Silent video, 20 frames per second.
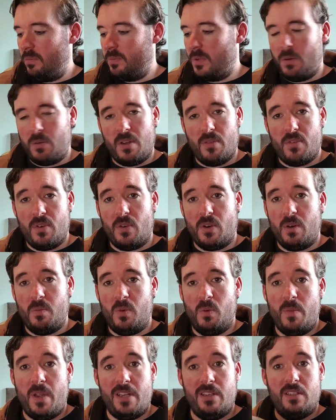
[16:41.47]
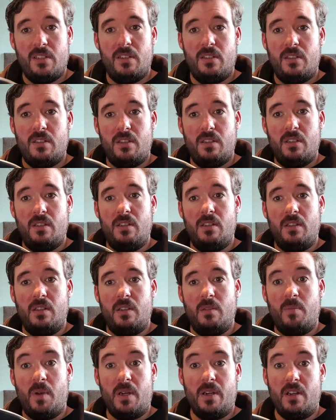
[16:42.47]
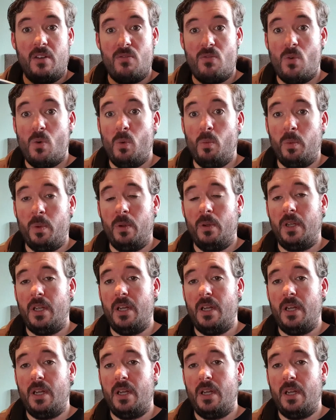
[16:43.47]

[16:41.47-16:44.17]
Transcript: I'll give an honourable mention to the bucket and rope.